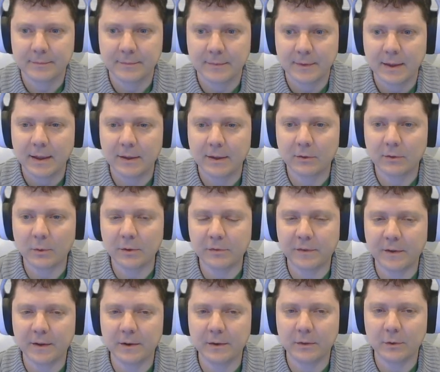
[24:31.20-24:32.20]
It's always
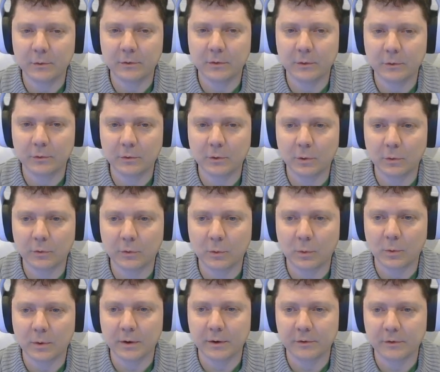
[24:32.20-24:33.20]
fun in those close
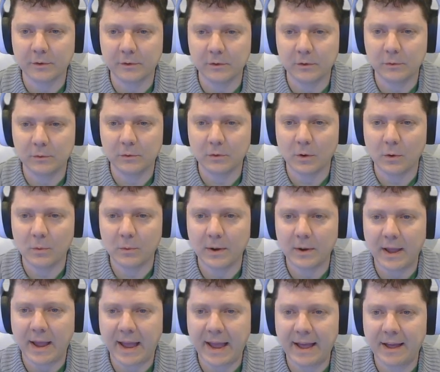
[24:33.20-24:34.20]
quarters because you don't
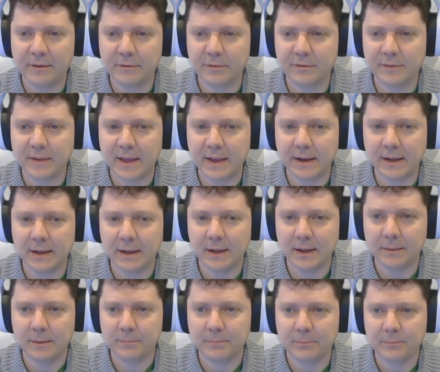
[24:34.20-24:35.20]
have
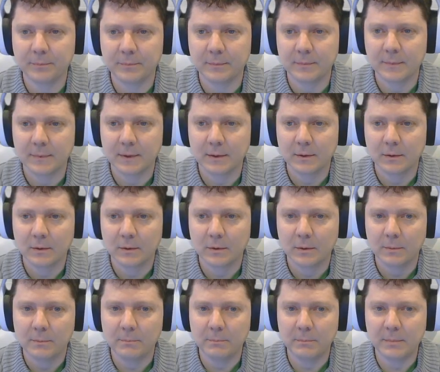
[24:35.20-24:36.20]
any
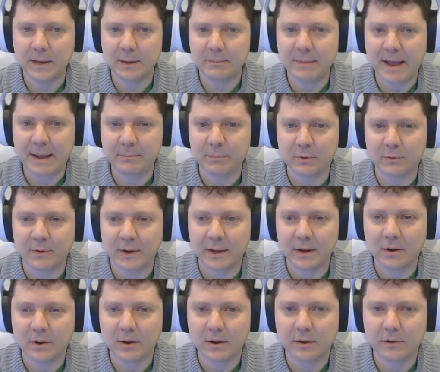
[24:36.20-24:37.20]
mini-map or
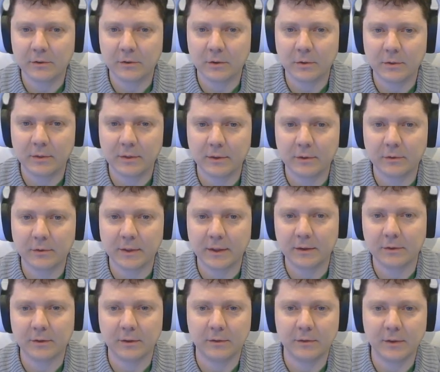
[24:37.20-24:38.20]
radar, so those
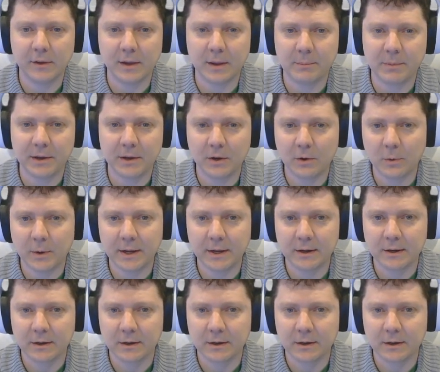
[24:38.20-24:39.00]
things can sneak up on you quick.